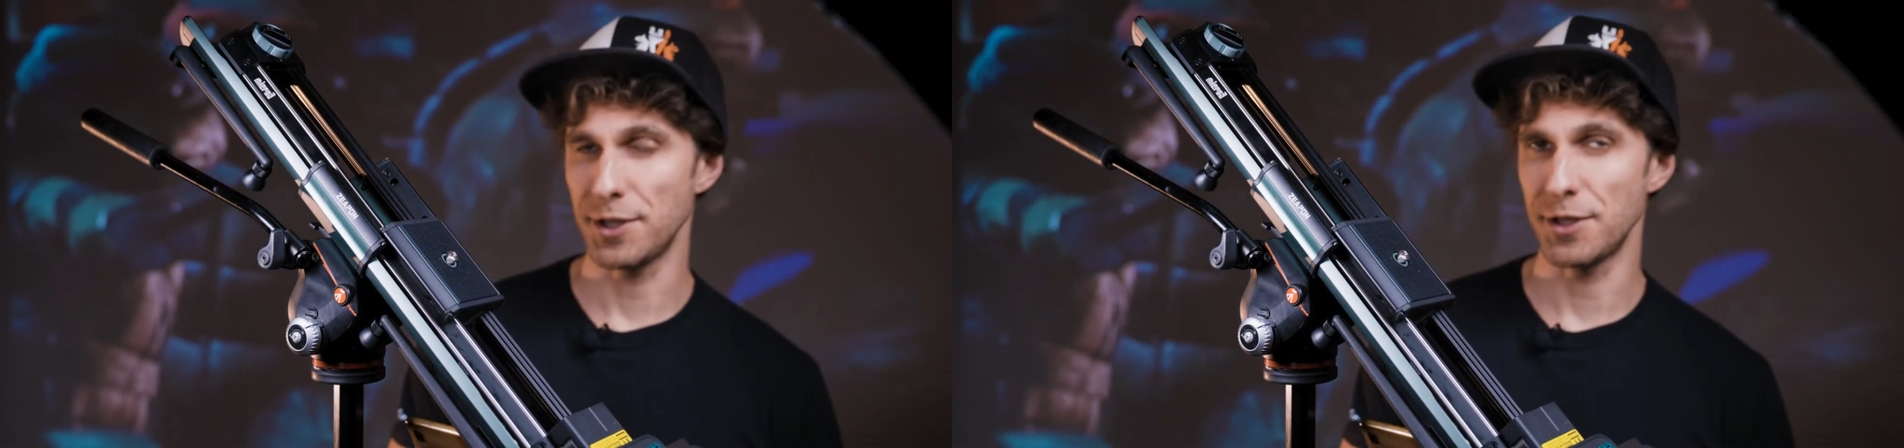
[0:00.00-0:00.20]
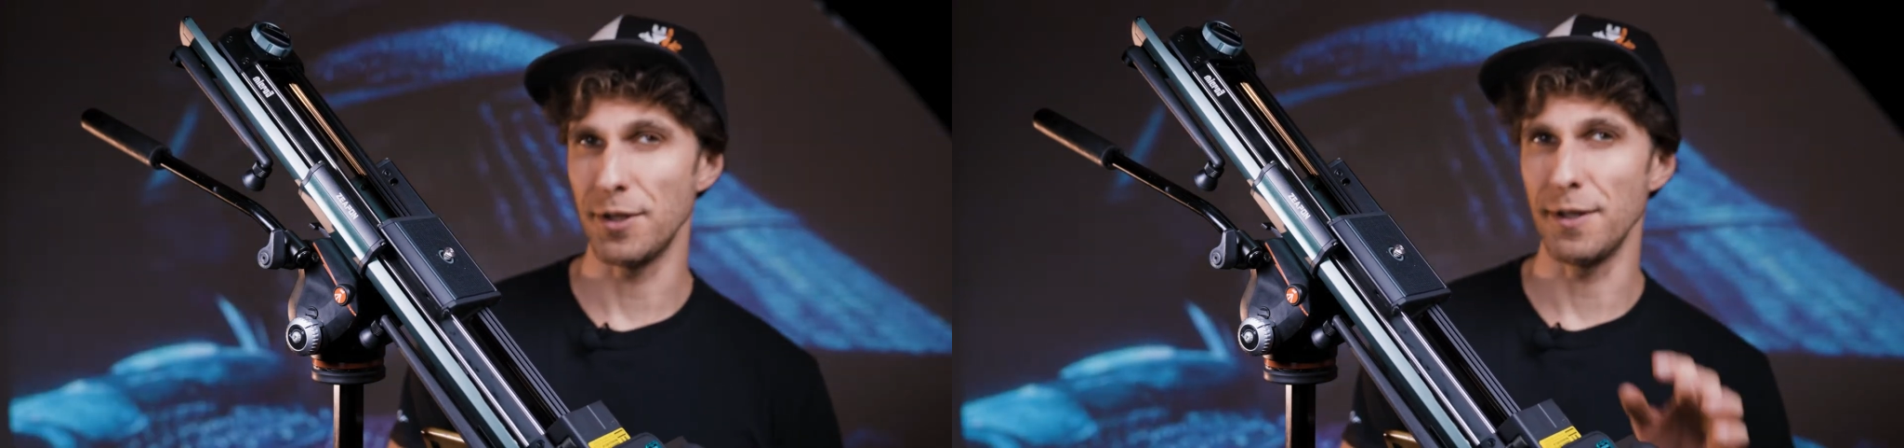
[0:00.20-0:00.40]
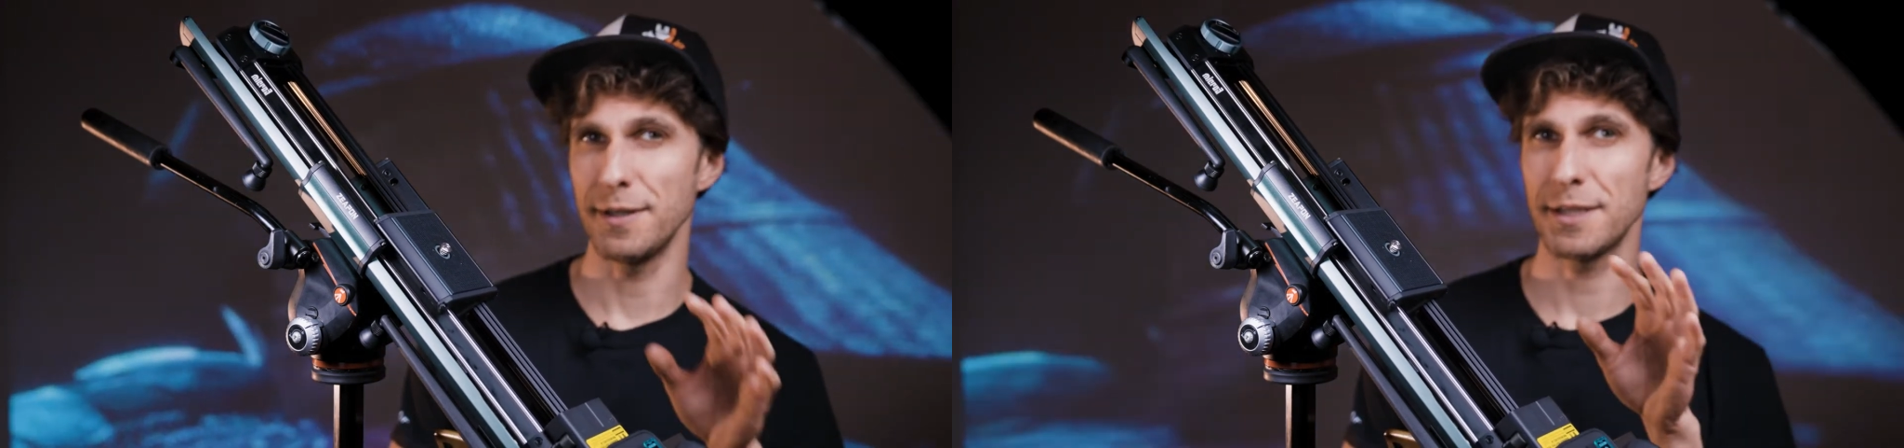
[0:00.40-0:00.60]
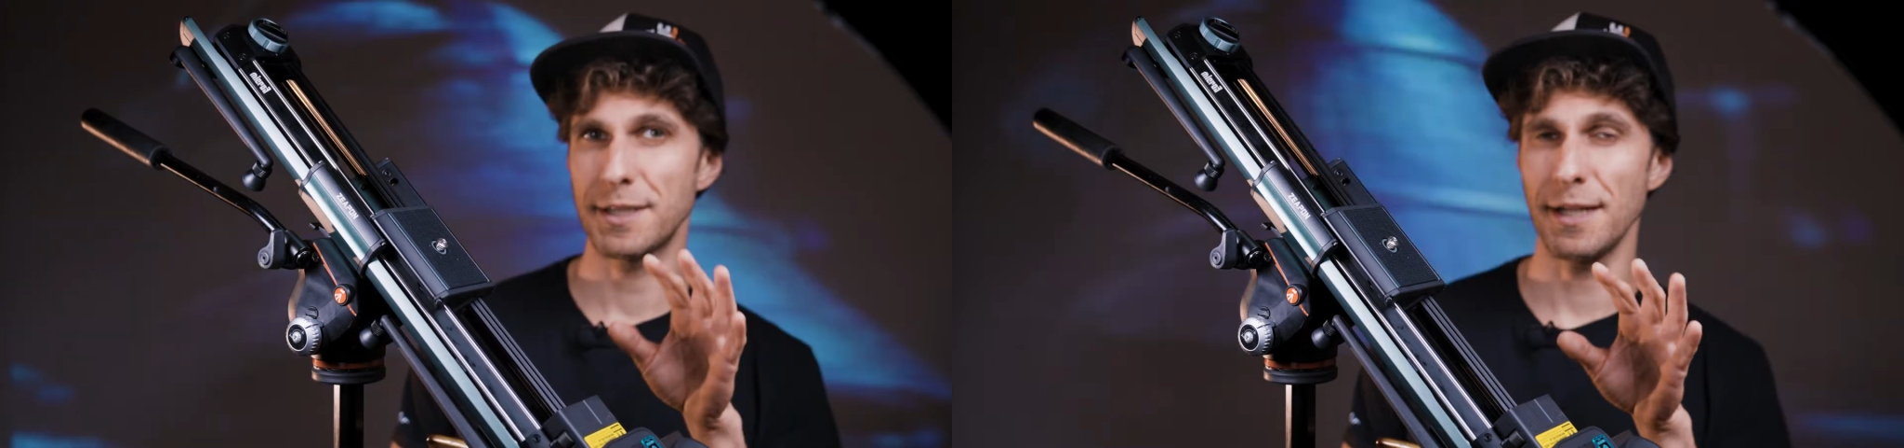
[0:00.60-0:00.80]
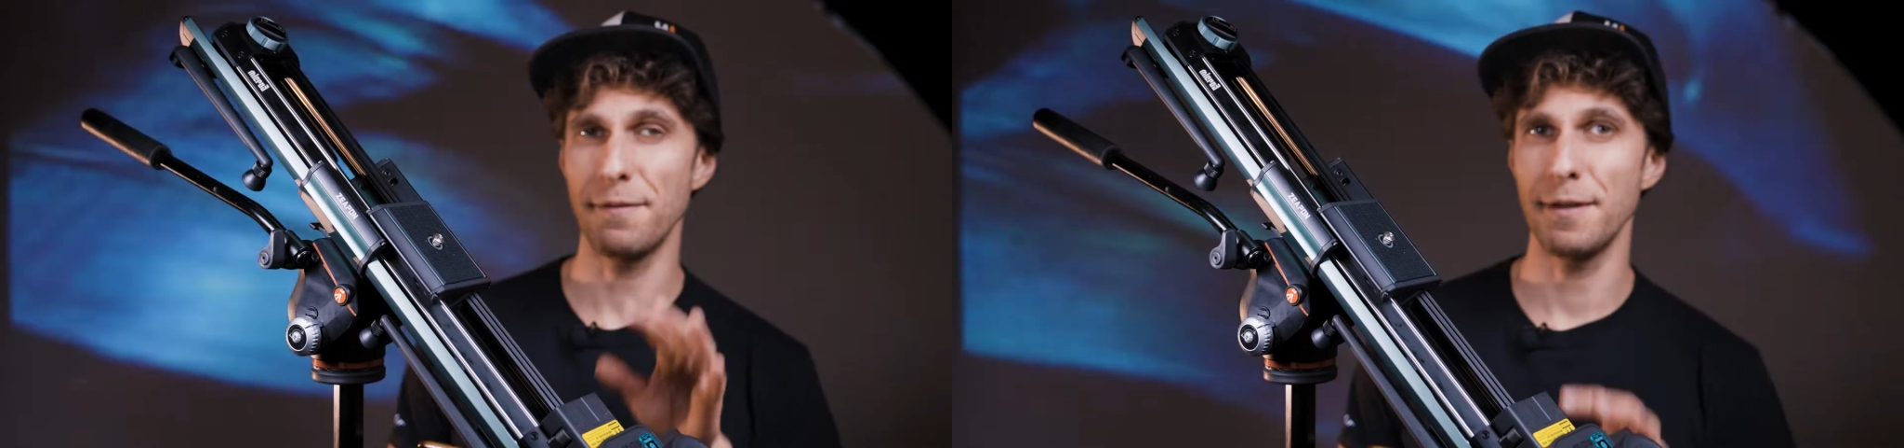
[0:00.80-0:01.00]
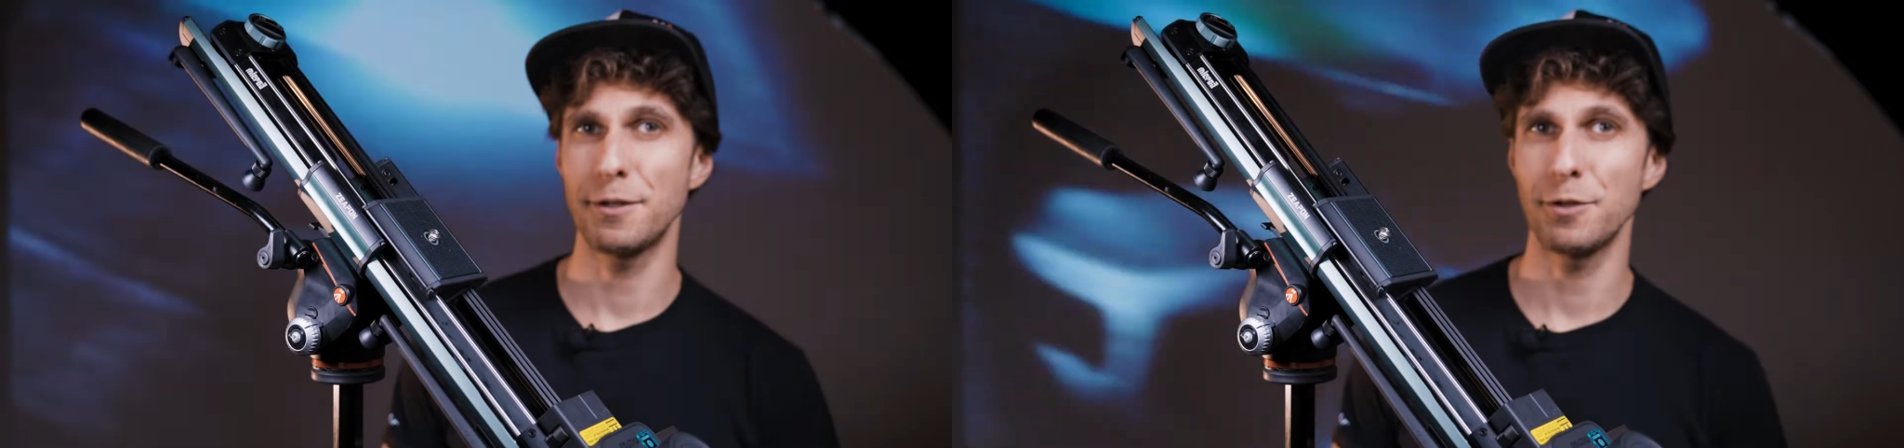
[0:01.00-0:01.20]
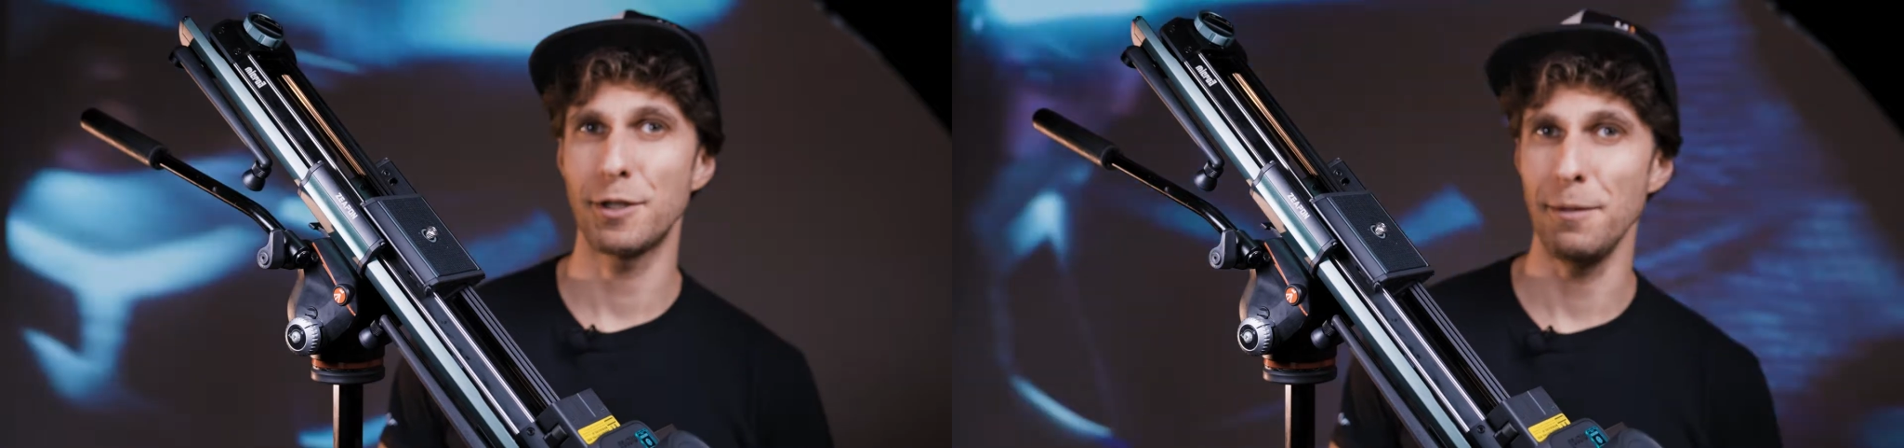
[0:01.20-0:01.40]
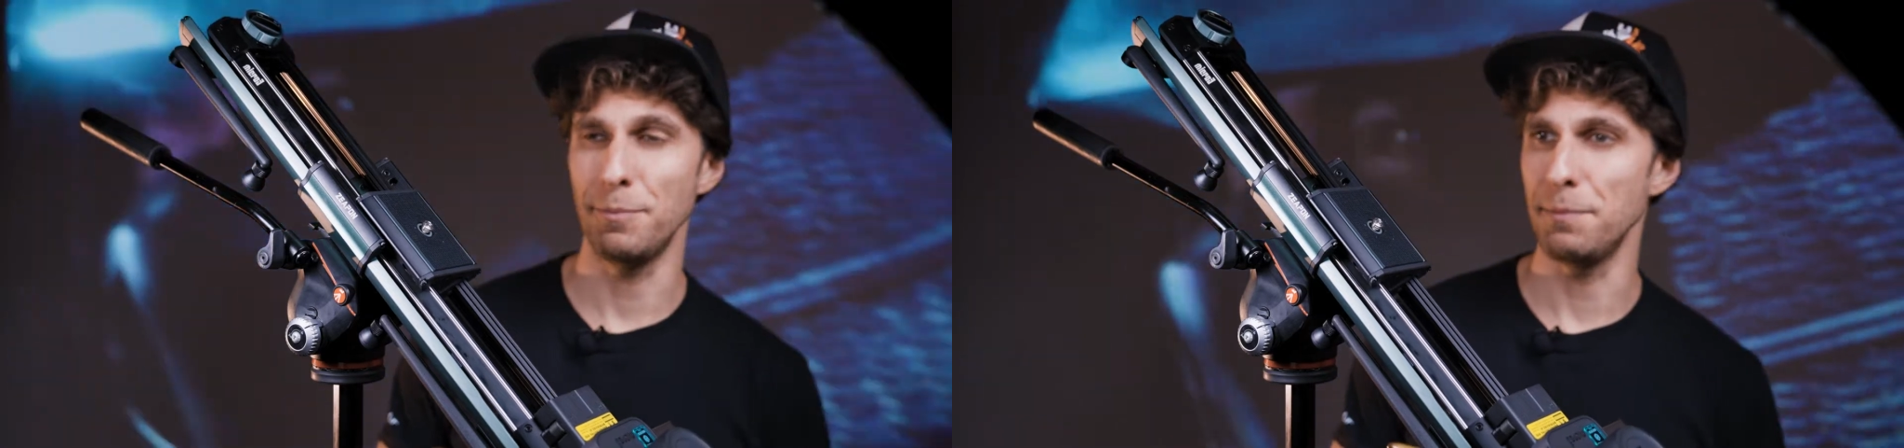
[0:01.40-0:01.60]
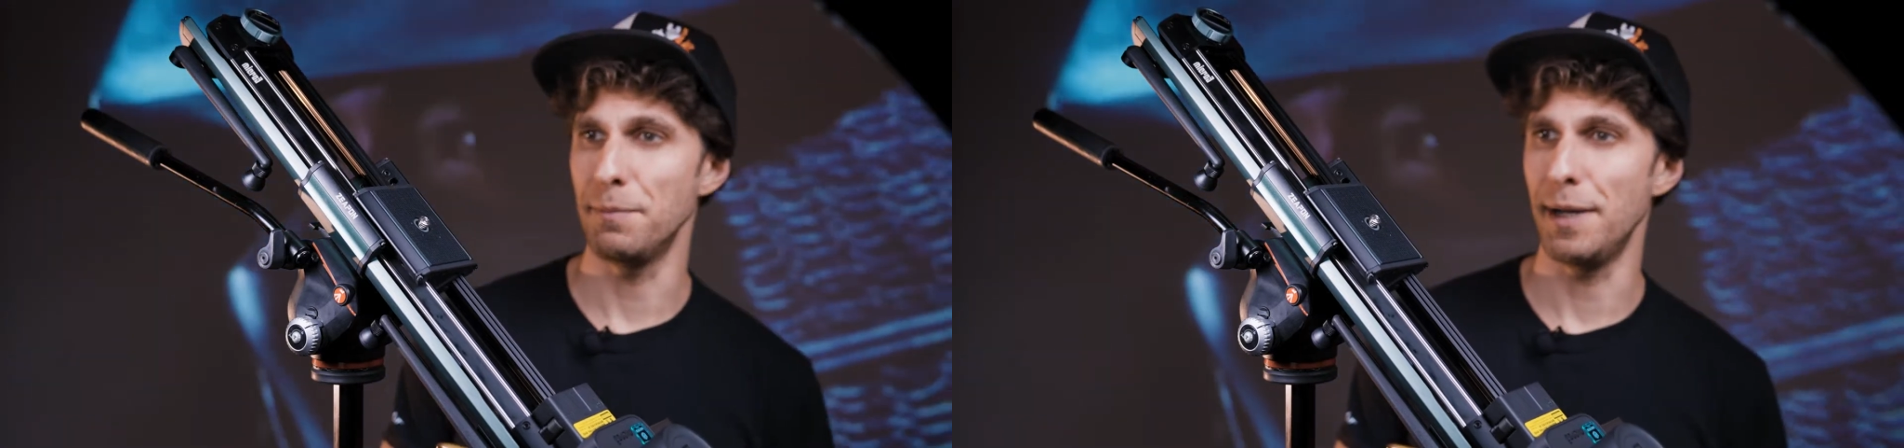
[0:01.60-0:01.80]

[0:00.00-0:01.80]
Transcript: So something to keep in